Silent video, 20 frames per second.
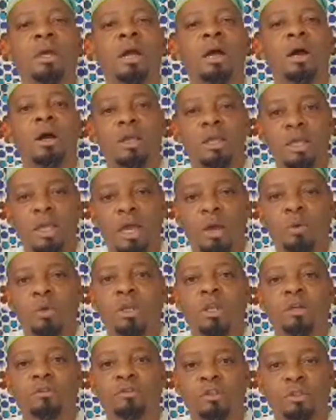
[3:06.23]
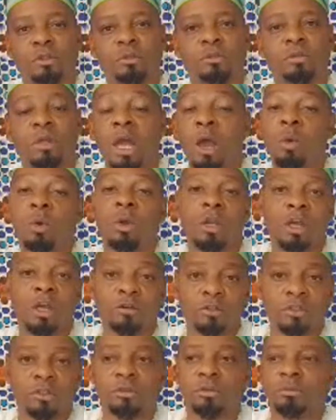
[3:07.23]
Oh yeah, I would love
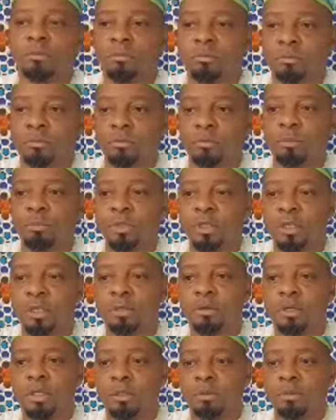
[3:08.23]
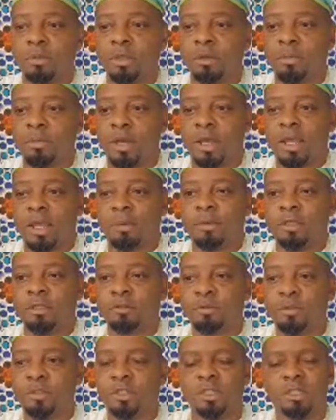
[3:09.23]
to be in Miami. It's
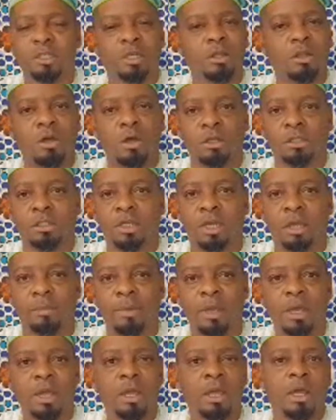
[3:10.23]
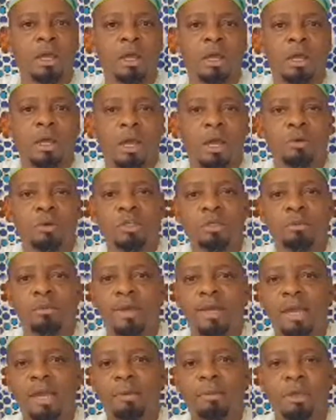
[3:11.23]
been such a long time. I was in
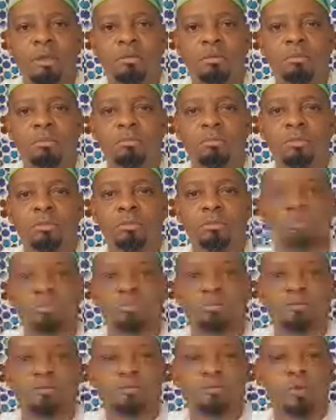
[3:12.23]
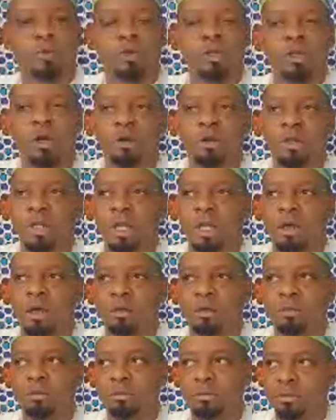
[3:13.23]
Miami, Fort
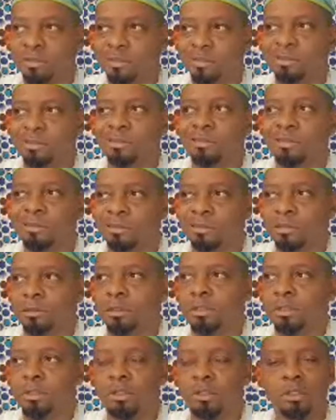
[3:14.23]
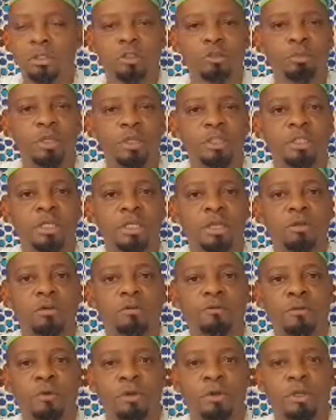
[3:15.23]
Lauderdale. Those are the only two places I know
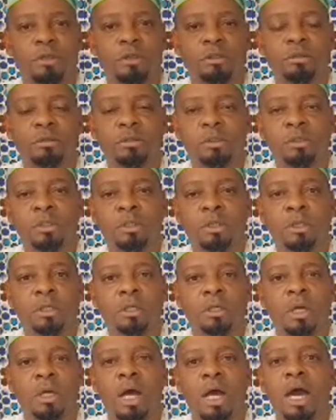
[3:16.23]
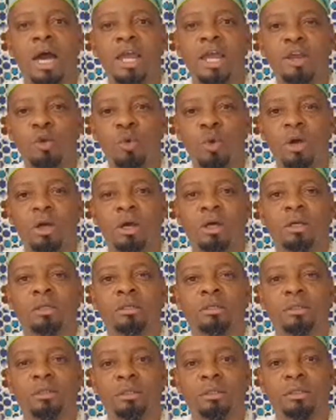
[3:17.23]
in Florida.
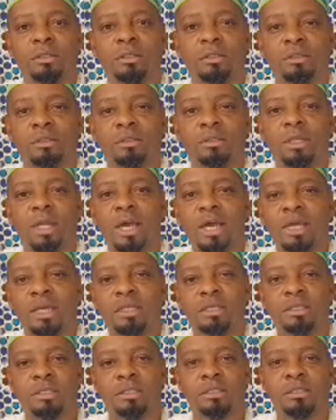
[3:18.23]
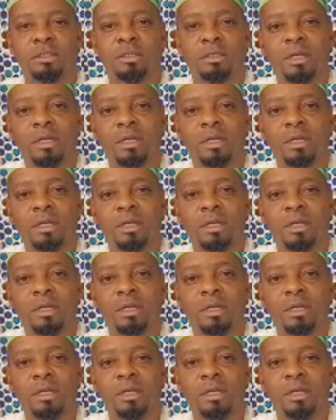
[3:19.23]
Iowa. Nice.